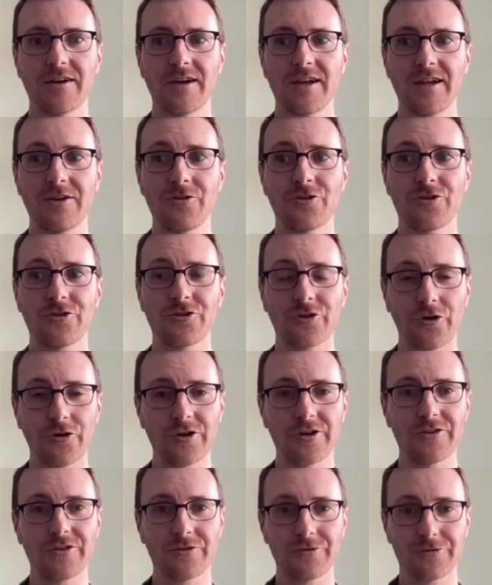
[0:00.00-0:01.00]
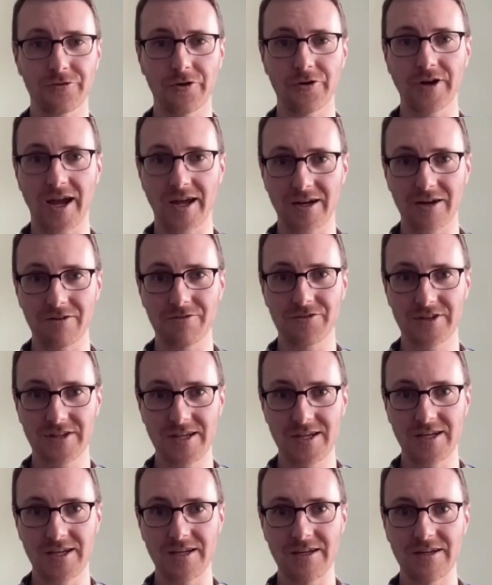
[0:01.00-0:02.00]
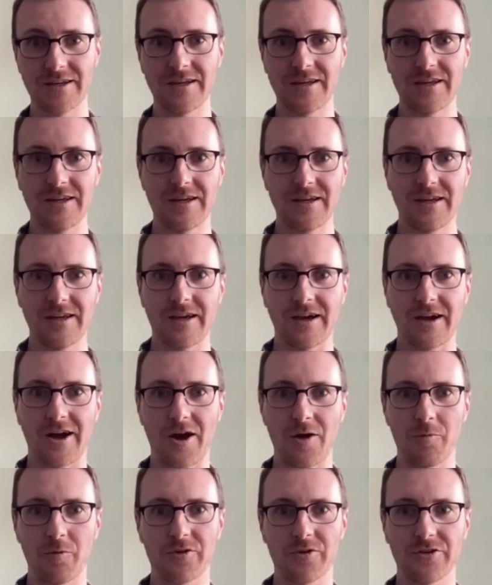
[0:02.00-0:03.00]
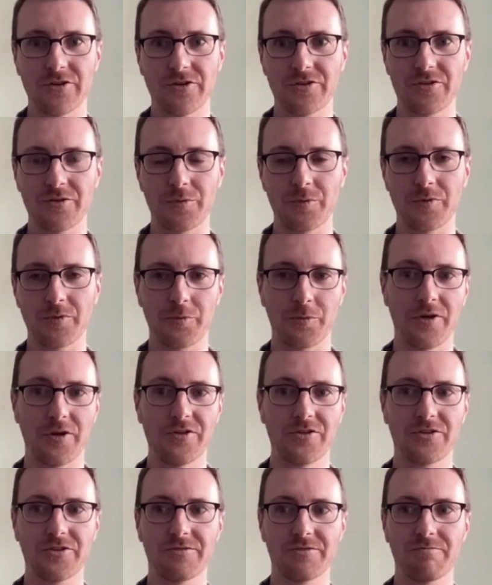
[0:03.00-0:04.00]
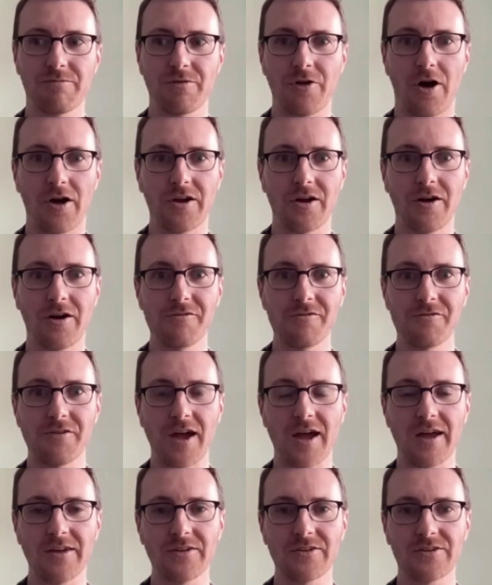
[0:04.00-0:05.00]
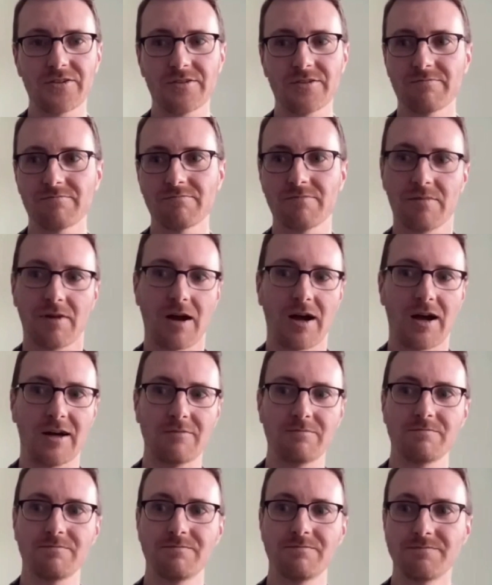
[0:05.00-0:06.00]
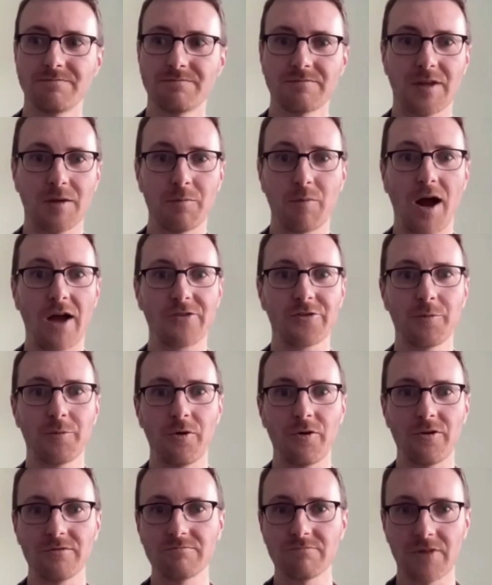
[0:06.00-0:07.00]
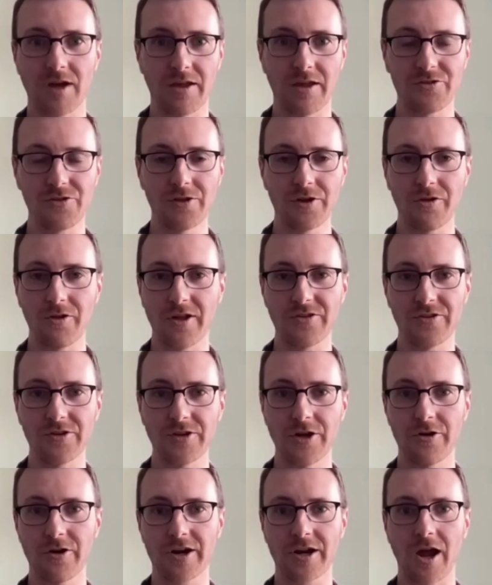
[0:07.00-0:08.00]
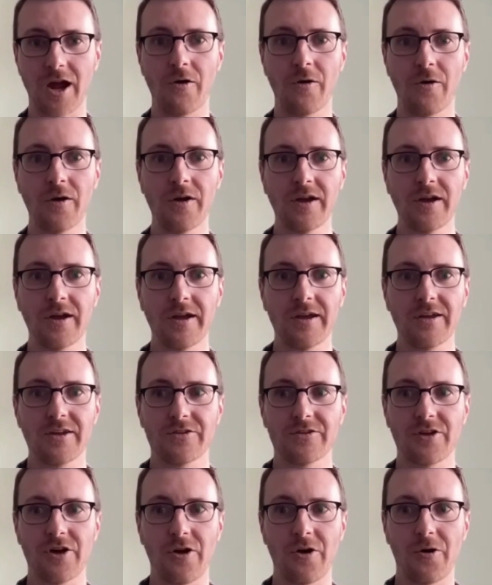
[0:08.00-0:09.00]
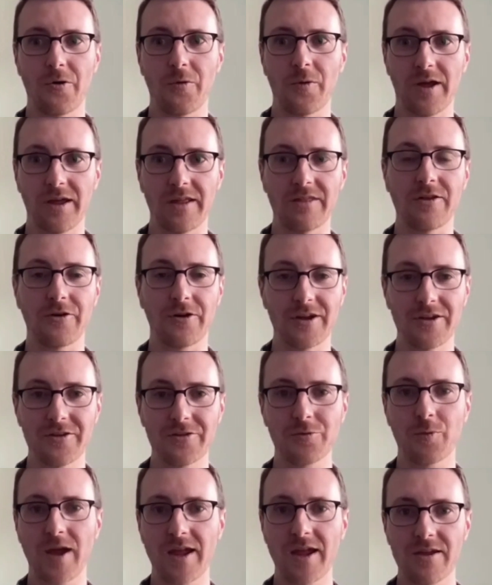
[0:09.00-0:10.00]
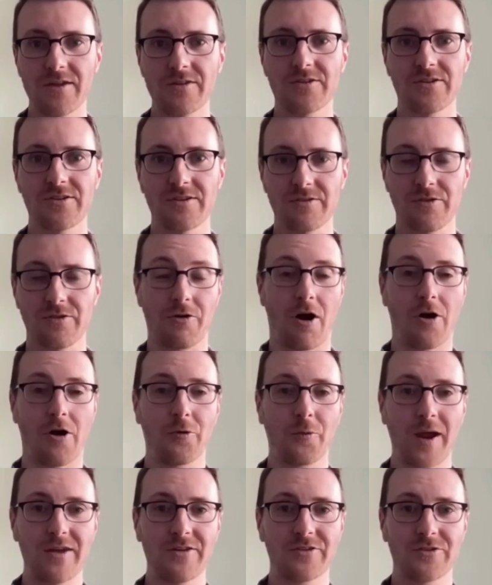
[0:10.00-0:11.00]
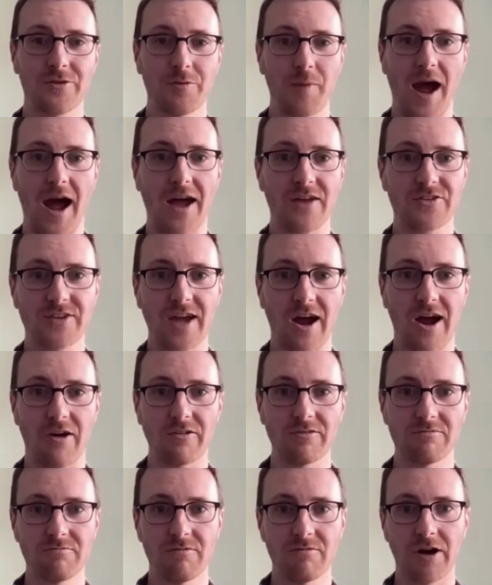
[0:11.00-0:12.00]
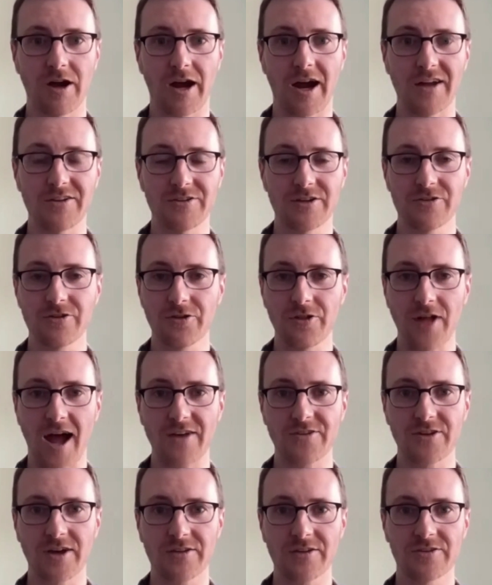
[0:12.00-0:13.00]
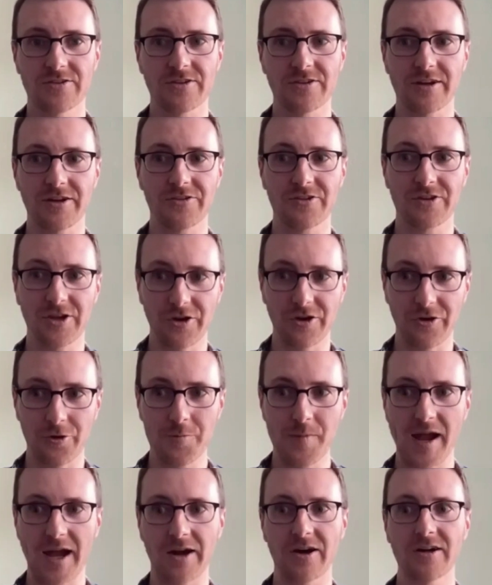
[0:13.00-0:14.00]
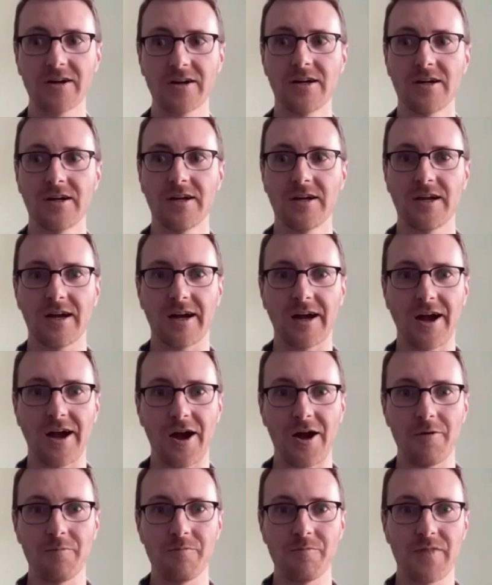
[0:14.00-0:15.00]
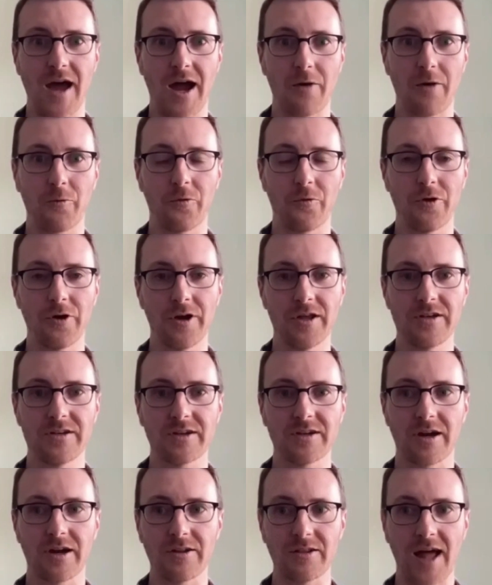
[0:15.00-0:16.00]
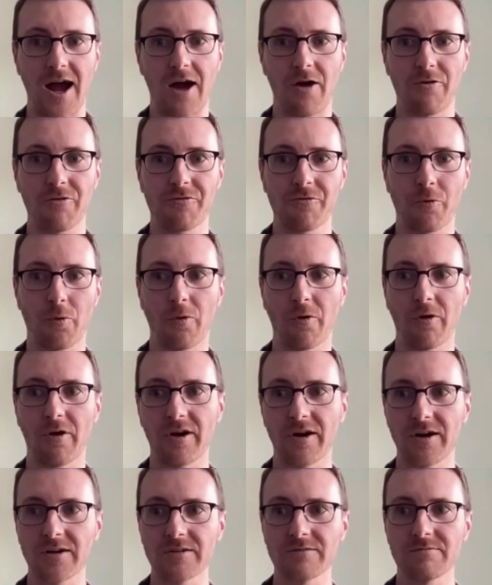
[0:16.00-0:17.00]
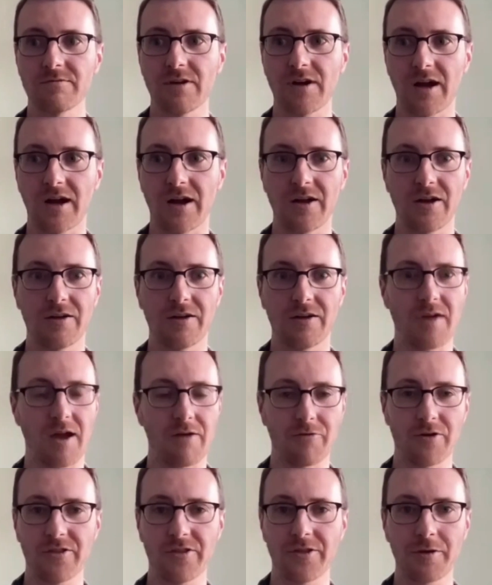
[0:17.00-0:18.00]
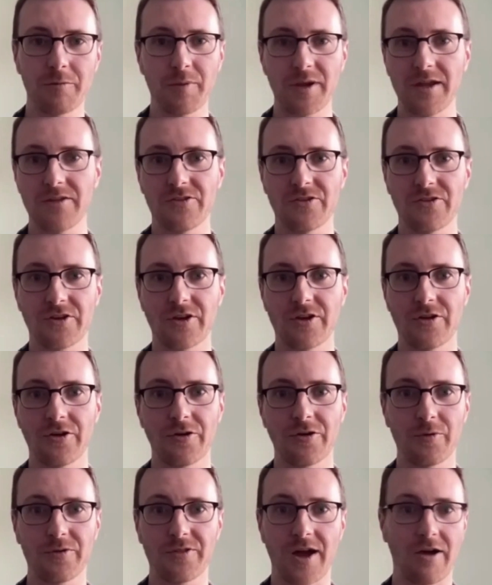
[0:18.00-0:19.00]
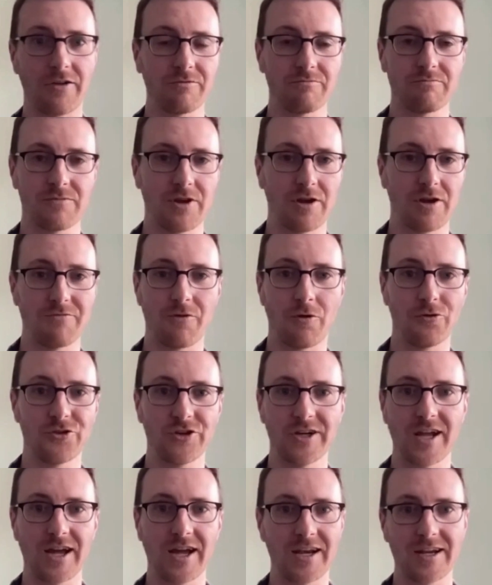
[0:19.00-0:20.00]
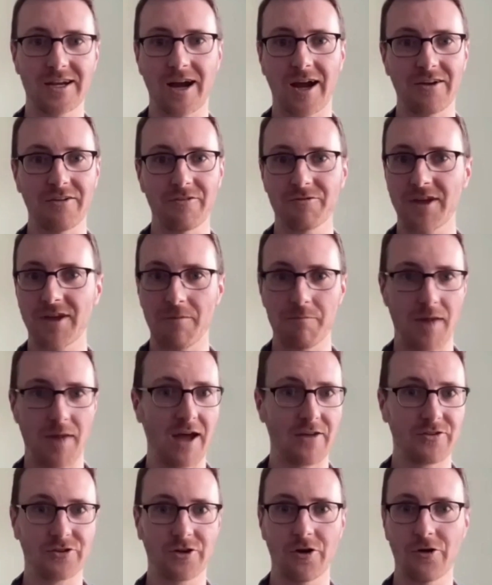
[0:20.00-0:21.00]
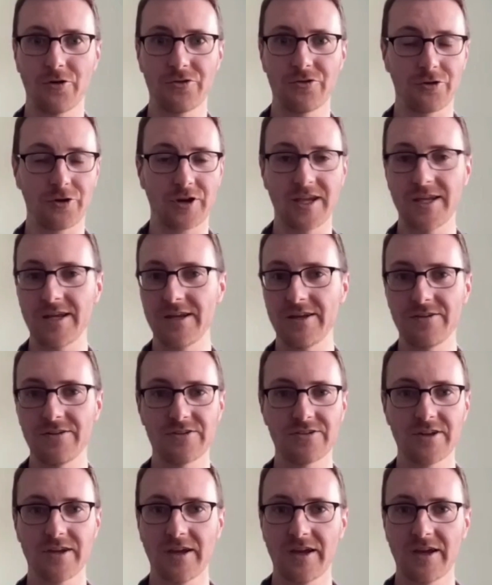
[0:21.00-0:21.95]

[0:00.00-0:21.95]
insurance for an NFT, which was thought of as impossible as little as a year ago. So there are ways to pass down digital assets in a secure manner that would allow for everything being secure without divulging any kind of passcodes or keys